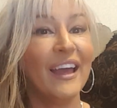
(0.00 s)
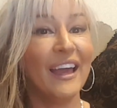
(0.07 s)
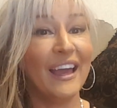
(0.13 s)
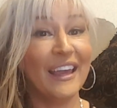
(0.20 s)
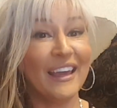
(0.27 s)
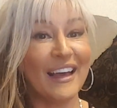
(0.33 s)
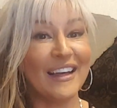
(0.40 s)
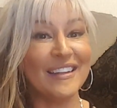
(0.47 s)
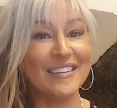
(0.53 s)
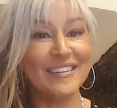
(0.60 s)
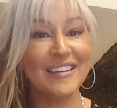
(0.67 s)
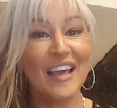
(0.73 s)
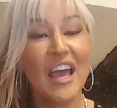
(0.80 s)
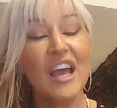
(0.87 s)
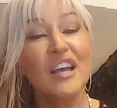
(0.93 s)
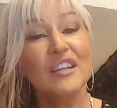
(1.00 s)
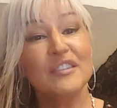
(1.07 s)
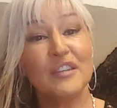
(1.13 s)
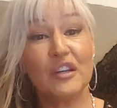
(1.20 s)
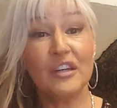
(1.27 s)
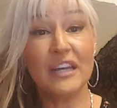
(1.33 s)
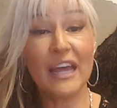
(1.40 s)
Hey guys,
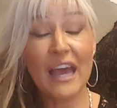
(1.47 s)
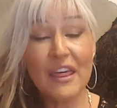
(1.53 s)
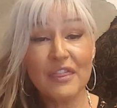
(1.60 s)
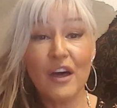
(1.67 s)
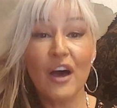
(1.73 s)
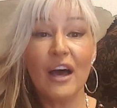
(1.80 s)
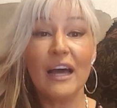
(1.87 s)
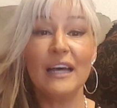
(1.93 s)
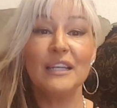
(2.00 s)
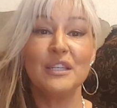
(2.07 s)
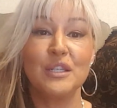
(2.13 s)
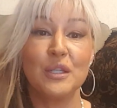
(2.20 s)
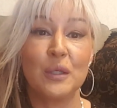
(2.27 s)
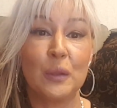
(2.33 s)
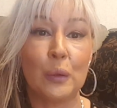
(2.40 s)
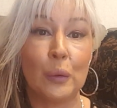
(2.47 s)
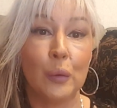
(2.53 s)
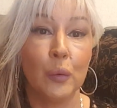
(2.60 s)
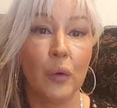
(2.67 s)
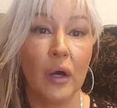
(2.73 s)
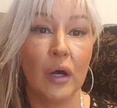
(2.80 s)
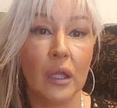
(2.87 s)
so today I thought I'd
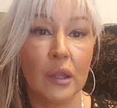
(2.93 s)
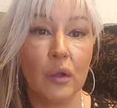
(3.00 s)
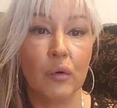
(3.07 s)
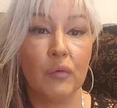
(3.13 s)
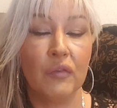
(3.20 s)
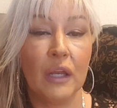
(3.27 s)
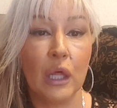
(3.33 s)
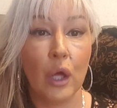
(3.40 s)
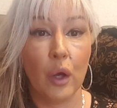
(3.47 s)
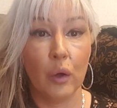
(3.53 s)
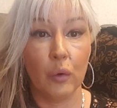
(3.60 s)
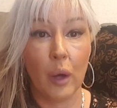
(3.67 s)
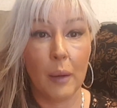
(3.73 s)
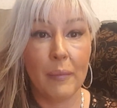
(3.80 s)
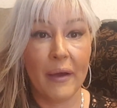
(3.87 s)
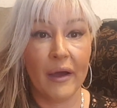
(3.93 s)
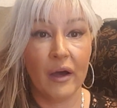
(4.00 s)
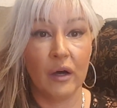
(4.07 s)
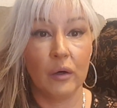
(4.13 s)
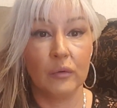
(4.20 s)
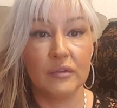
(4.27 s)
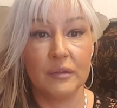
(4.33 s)
do a little video
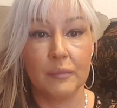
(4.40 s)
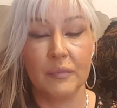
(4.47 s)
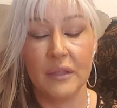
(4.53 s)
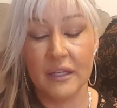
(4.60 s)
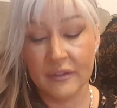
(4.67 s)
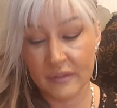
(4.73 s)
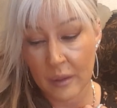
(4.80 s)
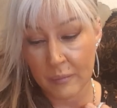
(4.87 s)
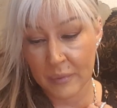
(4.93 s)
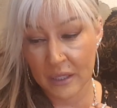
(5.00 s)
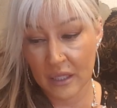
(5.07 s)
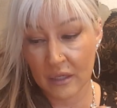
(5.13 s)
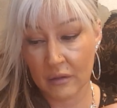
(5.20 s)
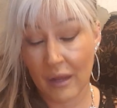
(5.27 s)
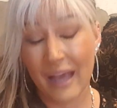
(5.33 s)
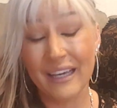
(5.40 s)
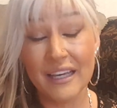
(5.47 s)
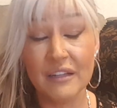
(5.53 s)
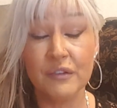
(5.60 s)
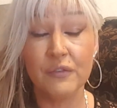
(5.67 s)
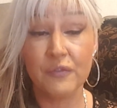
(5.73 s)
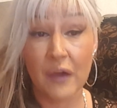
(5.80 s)
about some things I've been, I
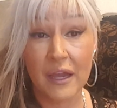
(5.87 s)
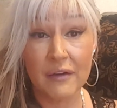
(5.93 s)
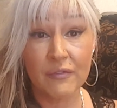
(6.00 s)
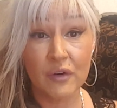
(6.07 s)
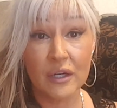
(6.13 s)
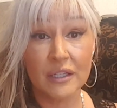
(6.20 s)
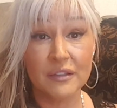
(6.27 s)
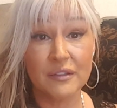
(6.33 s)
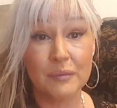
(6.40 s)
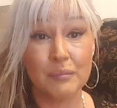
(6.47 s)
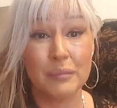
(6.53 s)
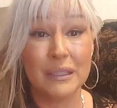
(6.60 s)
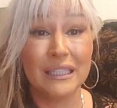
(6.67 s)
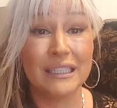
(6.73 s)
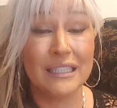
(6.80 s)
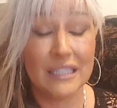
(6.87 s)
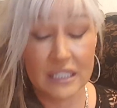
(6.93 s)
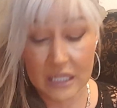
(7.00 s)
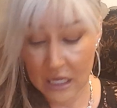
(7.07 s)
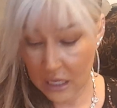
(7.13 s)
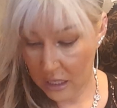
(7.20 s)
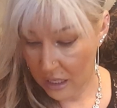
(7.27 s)
guess favorites, but,
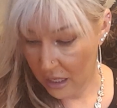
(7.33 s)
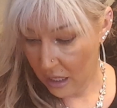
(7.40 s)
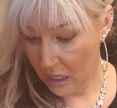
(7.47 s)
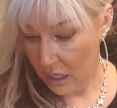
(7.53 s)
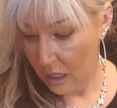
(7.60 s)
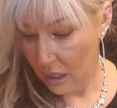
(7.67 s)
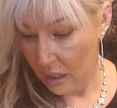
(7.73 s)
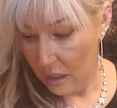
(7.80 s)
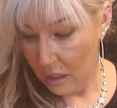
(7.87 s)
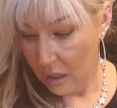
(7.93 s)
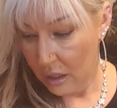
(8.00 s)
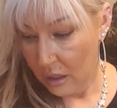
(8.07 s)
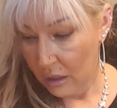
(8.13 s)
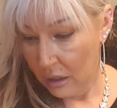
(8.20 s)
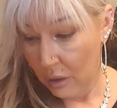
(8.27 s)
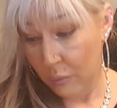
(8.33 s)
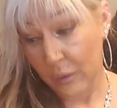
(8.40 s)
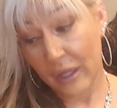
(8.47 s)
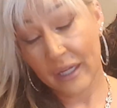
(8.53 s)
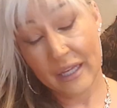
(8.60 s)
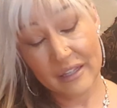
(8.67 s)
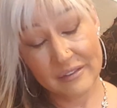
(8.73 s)

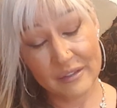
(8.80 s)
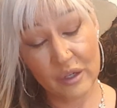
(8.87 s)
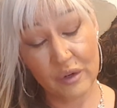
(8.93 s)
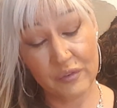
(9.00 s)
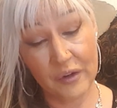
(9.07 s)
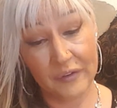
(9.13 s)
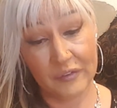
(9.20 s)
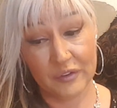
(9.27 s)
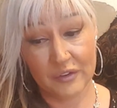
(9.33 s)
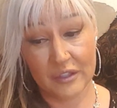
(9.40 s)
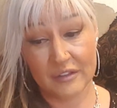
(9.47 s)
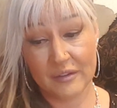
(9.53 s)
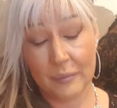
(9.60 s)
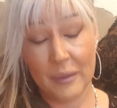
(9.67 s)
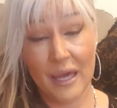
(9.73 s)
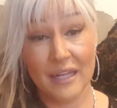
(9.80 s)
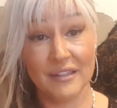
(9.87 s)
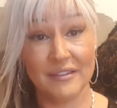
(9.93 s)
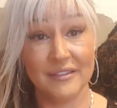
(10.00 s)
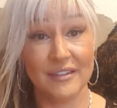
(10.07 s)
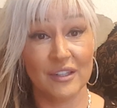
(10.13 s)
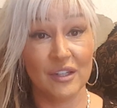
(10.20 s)
well, I guess they are favorites because I'm kind
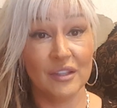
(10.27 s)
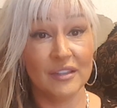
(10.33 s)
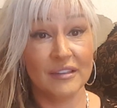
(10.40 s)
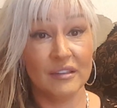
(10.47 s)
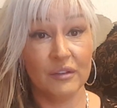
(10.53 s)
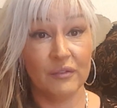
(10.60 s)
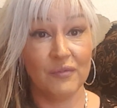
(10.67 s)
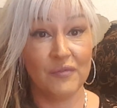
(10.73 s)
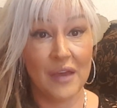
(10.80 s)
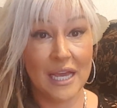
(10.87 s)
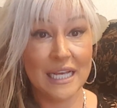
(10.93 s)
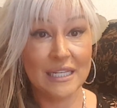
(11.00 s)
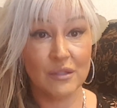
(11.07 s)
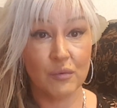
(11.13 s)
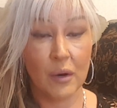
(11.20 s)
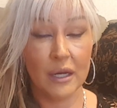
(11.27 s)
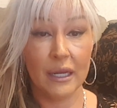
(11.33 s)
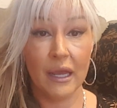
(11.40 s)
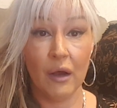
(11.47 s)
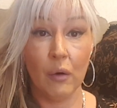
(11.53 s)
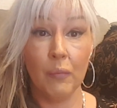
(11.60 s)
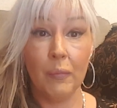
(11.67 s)
of stuck on this face right
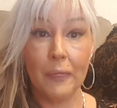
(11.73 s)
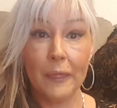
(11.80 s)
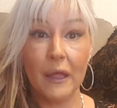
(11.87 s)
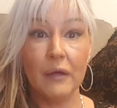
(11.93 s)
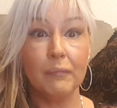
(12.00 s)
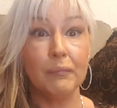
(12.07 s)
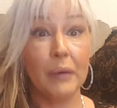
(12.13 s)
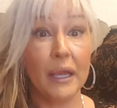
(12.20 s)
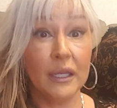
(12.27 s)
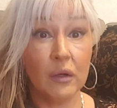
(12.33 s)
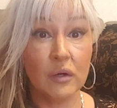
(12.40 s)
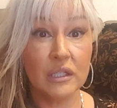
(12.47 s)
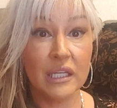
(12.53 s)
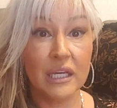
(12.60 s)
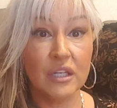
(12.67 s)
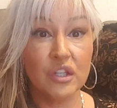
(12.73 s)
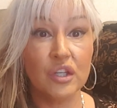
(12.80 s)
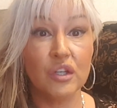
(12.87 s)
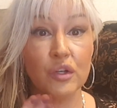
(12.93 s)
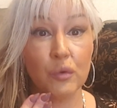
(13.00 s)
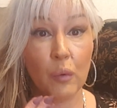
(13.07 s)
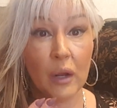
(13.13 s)
now. Pay no
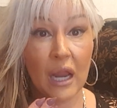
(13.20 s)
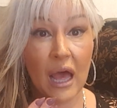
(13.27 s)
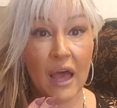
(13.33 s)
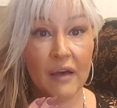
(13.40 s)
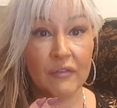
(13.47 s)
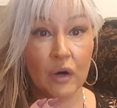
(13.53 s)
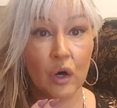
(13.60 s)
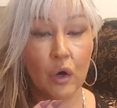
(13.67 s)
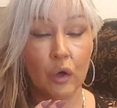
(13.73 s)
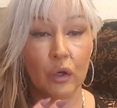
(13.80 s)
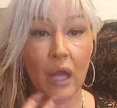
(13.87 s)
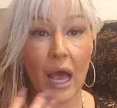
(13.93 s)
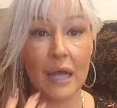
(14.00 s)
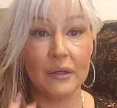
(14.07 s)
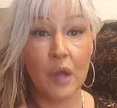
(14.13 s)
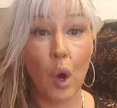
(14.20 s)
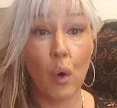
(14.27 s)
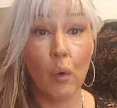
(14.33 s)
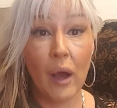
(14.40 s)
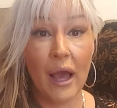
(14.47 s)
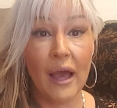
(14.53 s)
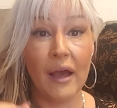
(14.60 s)
attention to what I have on. I
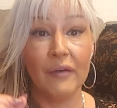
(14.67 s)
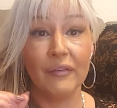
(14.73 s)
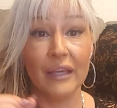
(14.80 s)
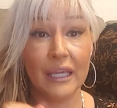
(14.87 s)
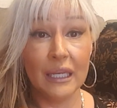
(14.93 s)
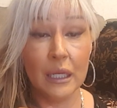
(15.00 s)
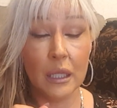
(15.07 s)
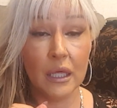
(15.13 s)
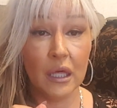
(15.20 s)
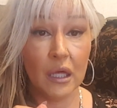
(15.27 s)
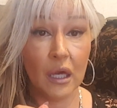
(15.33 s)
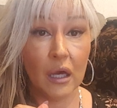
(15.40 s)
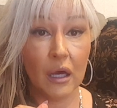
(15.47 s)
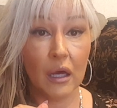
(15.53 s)
don't have any